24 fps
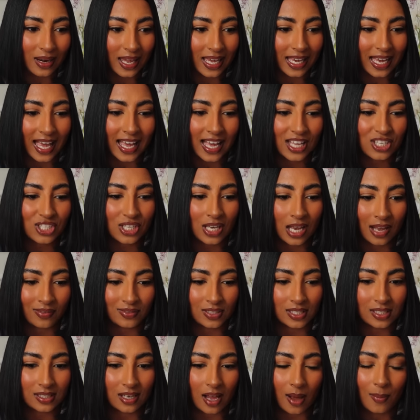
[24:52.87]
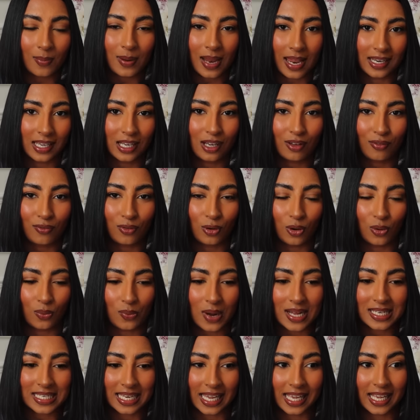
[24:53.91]
Like, I actually have to start planning for a
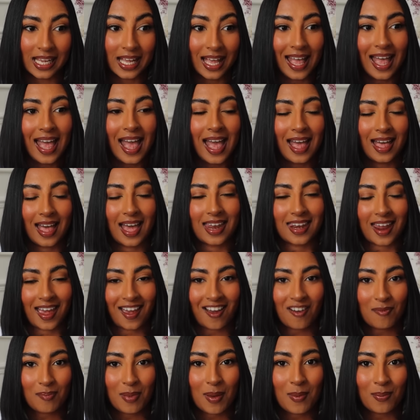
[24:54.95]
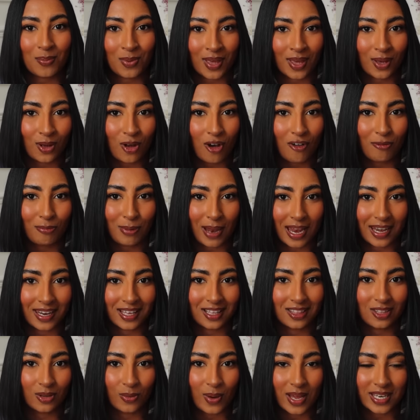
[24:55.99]
wedding, and I have been putting off
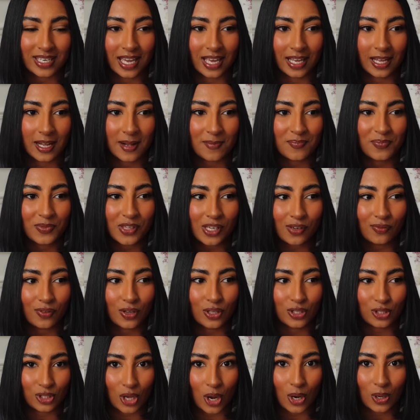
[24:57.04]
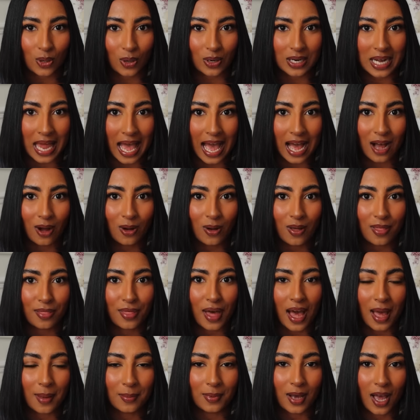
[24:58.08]
planning the wedding for so long now
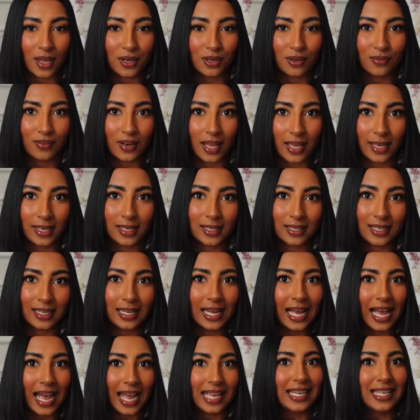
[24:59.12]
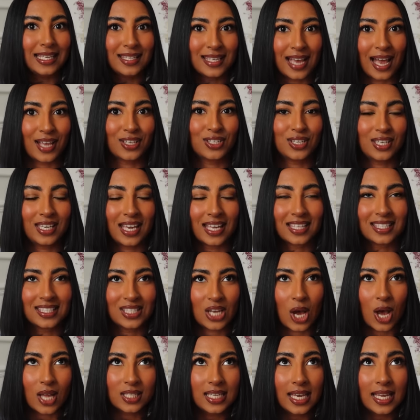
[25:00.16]
that I'm kind of like, I need to actually get
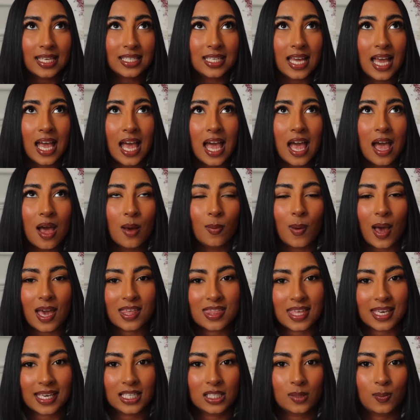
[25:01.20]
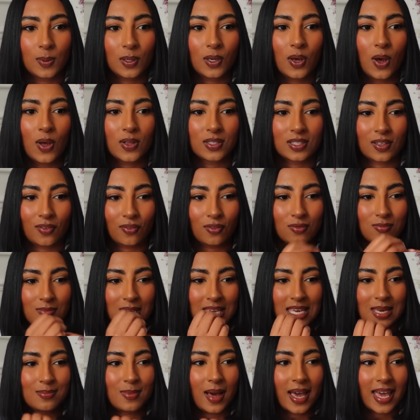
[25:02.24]
started. But I think it's because for
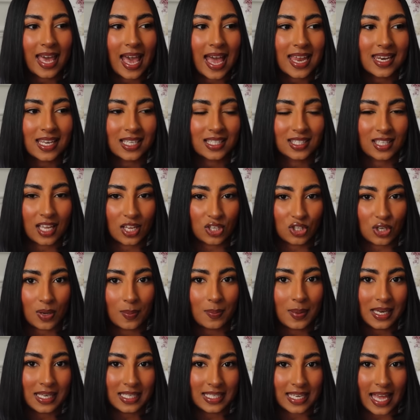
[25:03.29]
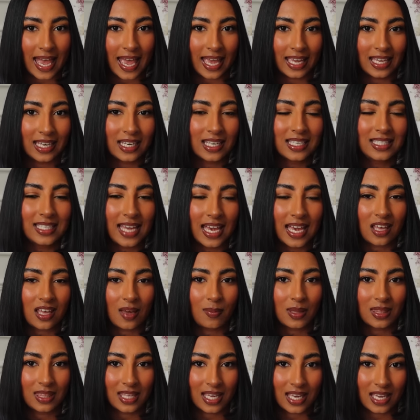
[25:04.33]
me, in my head, it's such a big day and a that
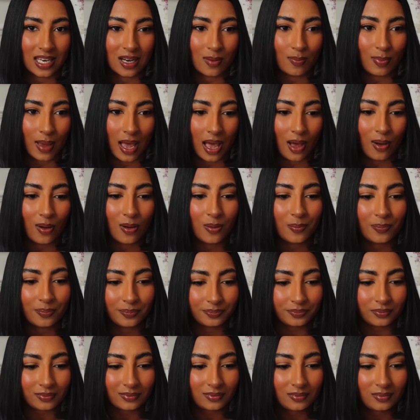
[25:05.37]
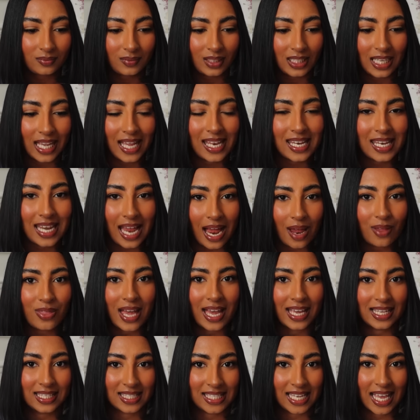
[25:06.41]
I've been thinking about, and now
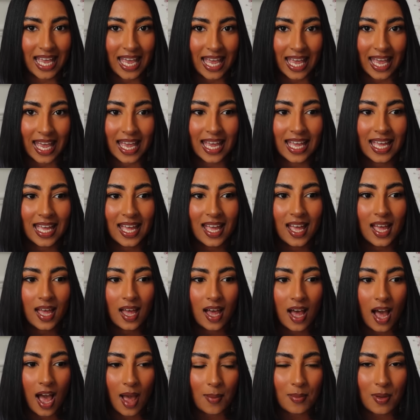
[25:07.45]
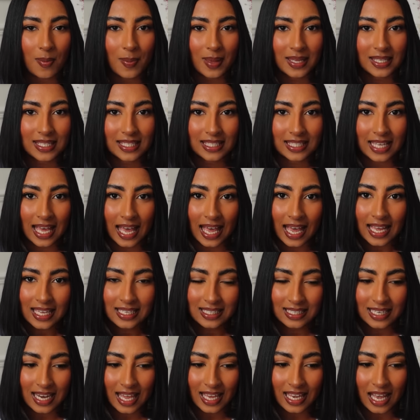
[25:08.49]
that it's here, I'm a bit
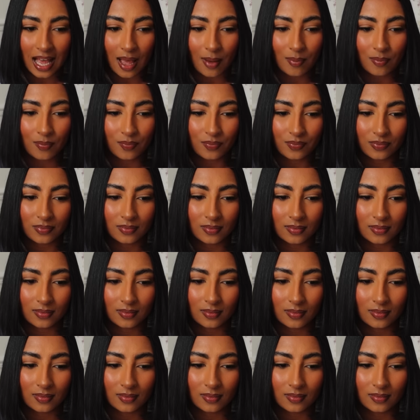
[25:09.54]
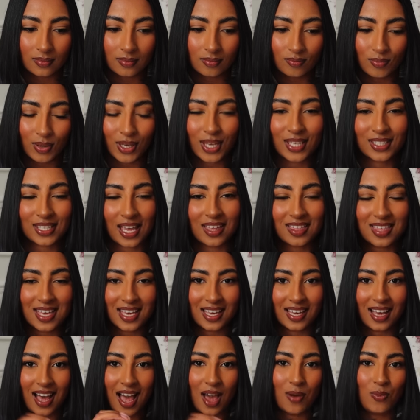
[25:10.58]
scared. Like, I'm, because I
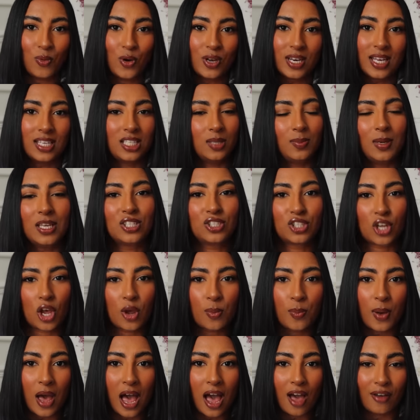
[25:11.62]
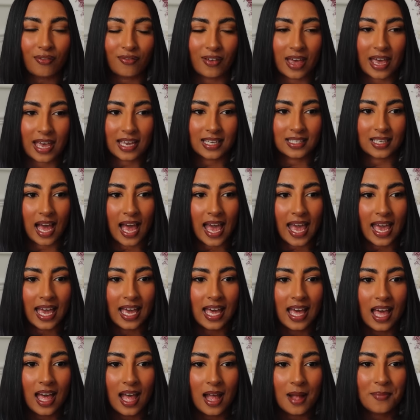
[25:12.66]
think I want it to be so perfect.
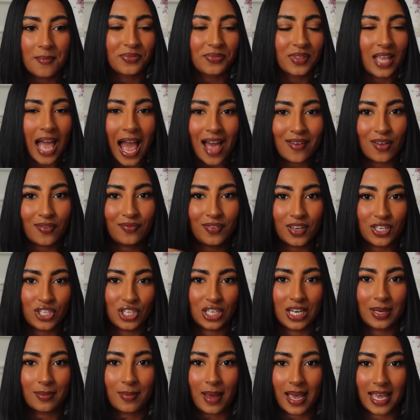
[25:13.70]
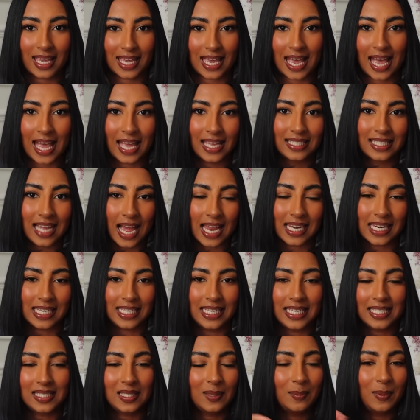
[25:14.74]
I have a vision in my head and it
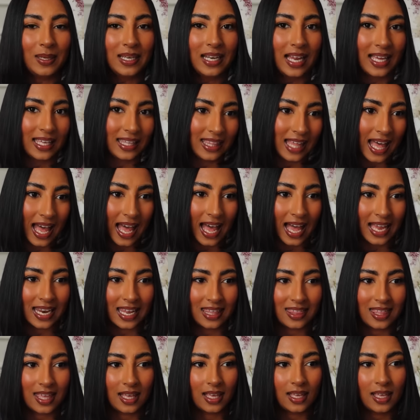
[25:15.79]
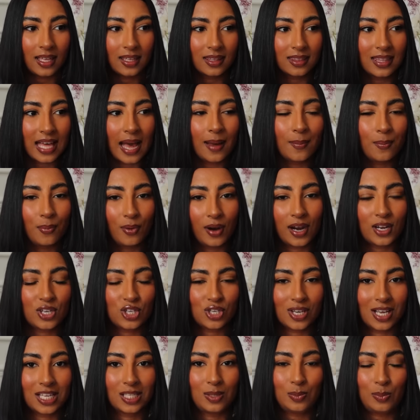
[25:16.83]
needs to be like that. And I think that
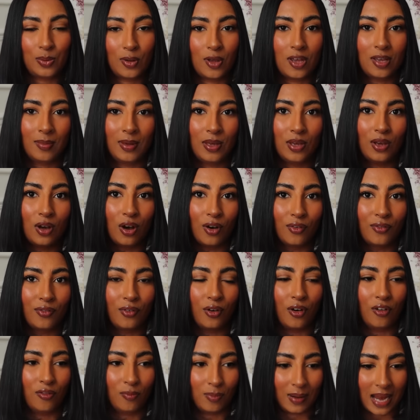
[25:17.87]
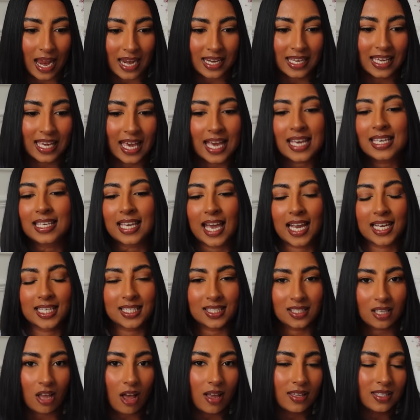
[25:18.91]
pressure is putting me off of planning it and getting
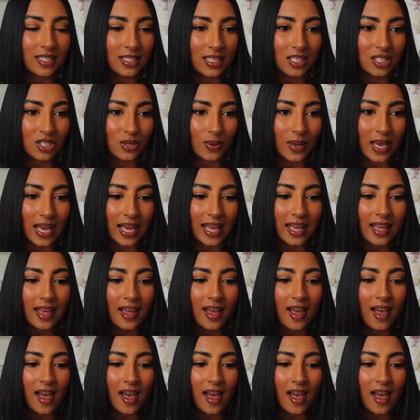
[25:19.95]
started into it.